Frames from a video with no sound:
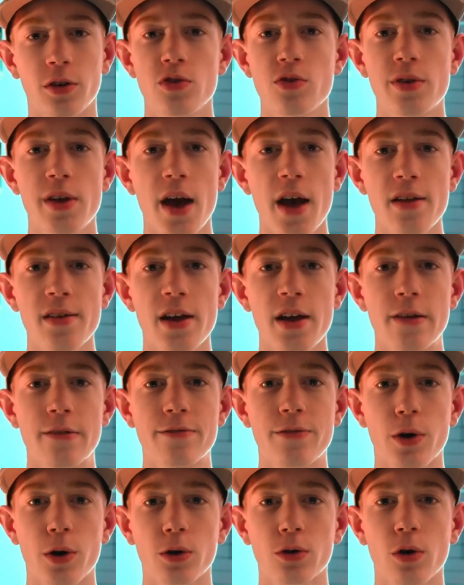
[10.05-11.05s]
You can't take
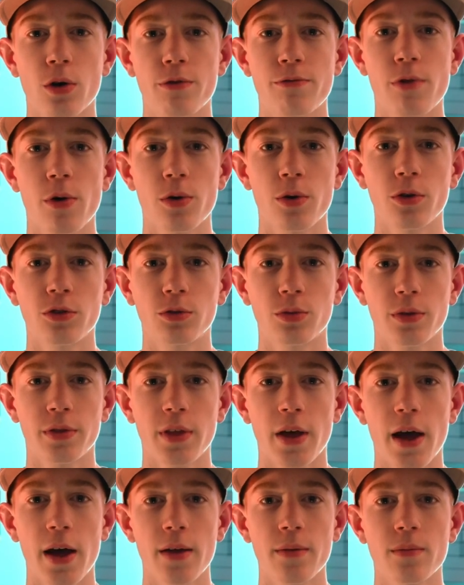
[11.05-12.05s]
vertical photos with
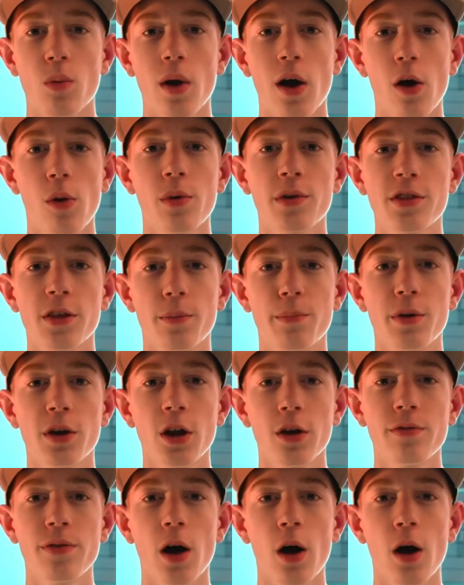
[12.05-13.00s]
that. Well, with a bit of